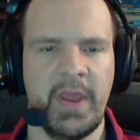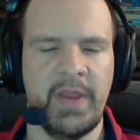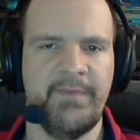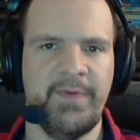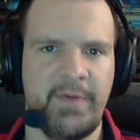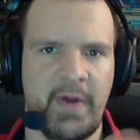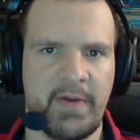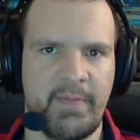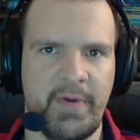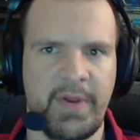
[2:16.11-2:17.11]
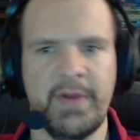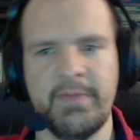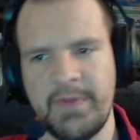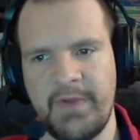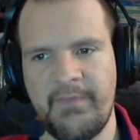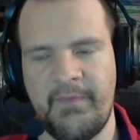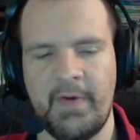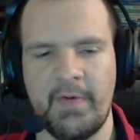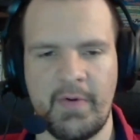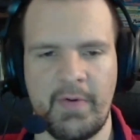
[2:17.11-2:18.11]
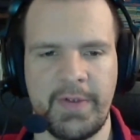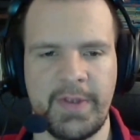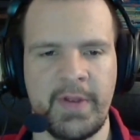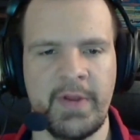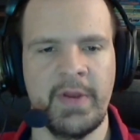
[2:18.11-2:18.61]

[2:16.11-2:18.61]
and if you do not complete it, you fail, of course.